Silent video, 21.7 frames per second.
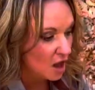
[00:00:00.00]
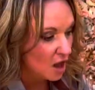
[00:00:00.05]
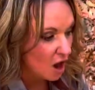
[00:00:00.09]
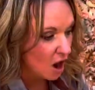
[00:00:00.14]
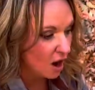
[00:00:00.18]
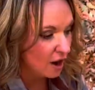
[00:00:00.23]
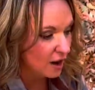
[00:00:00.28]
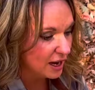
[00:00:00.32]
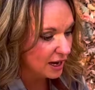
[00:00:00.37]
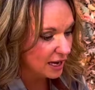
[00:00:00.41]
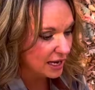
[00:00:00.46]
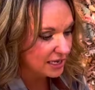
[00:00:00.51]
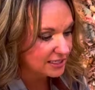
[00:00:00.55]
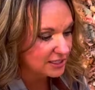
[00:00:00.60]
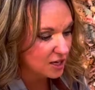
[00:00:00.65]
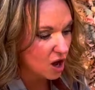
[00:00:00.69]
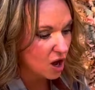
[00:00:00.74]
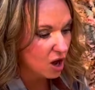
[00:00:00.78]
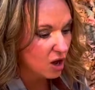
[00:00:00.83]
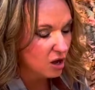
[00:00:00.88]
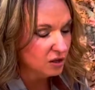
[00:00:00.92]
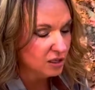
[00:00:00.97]
All right, guys,
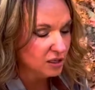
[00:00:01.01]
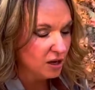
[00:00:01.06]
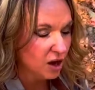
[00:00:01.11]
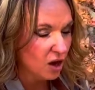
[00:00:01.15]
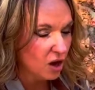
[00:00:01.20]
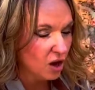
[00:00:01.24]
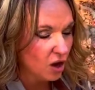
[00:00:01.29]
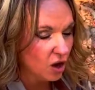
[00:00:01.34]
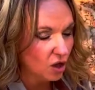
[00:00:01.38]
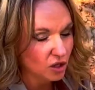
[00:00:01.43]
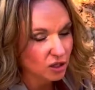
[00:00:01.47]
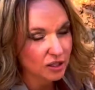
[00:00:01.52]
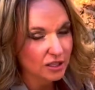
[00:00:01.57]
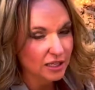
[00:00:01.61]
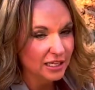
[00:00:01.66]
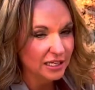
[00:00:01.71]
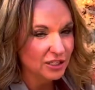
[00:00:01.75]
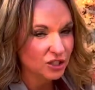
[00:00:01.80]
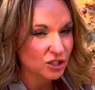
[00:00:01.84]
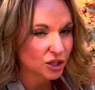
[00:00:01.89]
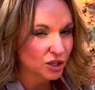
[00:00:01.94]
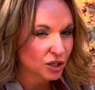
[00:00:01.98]
all in all,
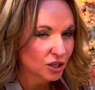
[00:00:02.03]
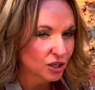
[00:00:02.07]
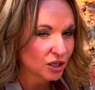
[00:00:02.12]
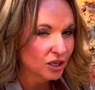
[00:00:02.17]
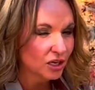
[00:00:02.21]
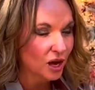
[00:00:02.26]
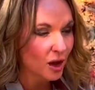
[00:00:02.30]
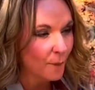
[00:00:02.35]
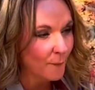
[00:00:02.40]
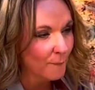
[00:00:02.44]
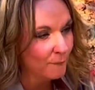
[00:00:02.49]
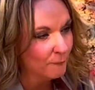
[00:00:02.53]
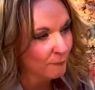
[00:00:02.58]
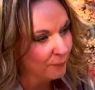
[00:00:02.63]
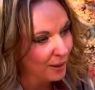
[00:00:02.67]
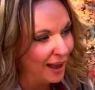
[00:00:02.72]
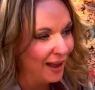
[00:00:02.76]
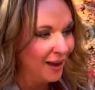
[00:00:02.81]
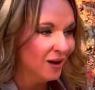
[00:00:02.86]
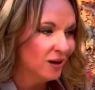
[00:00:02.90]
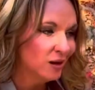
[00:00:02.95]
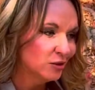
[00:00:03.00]
it took
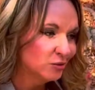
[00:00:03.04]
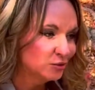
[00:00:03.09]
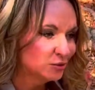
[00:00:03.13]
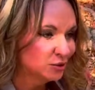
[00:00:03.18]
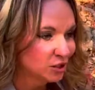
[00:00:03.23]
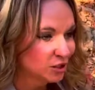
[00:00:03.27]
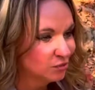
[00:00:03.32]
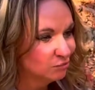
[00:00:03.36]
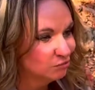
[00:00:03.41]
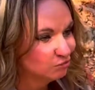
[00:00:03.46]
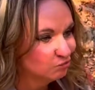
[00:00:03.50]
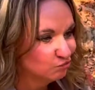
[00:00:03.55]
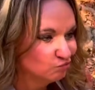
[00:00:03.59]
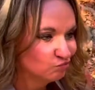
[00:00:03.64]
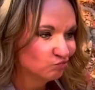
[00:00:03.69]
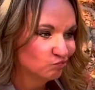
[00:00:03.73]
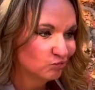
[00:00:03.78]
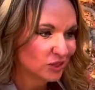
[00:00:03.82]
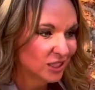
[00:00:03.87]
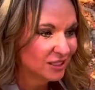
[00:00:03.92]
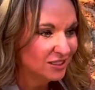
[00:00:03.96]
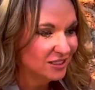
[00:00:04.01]
about
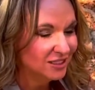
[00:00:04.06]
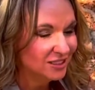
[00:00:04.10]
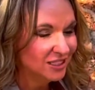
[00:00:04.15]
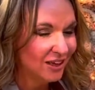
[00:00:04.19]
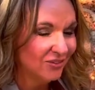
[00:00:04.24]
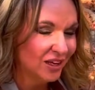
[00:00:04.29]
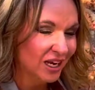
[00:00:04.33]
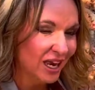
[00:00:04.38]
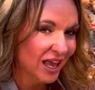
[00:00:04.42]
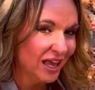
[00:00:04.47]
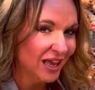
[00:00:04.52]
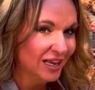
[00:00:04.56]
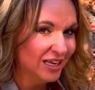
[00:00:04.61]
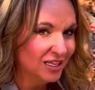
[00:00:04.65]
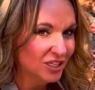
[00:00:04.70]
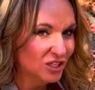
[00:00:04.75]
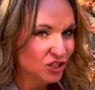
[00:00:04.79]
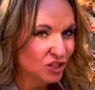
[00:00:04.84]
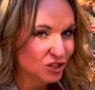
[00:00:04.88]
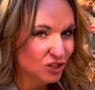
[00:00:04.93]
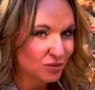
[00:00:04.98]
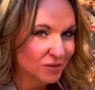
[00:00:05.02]

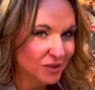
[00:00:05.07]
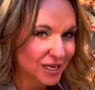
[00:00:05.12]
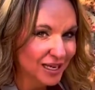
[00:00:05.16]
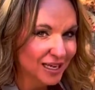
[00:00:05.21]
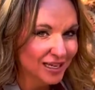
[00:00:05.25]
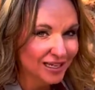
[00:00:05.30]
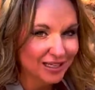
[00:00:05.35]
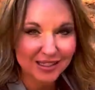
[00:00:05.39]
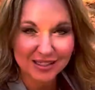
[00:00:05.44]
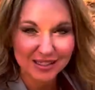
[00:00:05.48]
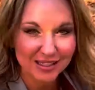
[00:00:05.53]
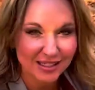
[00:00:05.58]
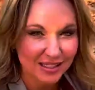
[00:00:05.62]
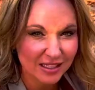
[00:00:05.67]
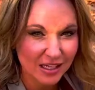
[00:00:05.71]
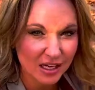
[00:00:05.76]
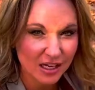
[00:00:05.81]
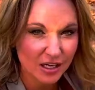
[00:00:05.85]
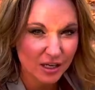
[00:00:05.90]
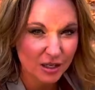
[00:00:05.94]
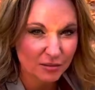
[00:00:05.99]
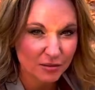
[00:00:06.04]
7-8-ish minutes
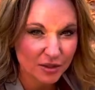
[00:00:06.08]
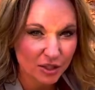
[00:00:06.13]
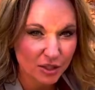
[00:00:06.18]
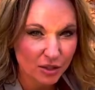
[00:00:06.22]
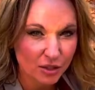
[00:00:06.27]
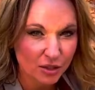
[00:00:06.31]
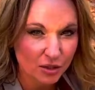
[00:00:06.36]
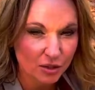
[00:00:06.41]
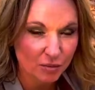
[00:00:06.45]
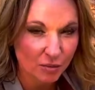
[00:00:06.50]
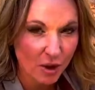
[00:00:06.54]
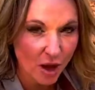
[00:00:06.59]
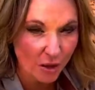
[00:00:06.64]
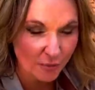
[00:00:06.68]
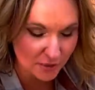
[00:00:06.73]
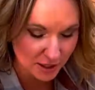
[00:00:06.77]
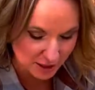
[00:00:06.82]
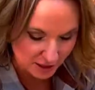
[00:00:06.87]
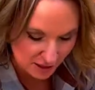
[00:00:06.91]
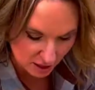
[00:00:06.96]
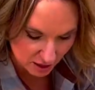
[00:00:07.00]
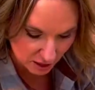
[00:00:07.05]
to pump
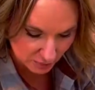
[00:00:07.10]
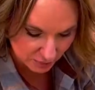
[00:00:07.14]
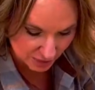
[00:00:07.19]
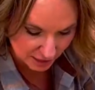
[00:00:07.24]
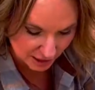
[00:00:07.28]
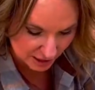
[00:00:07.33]
this up.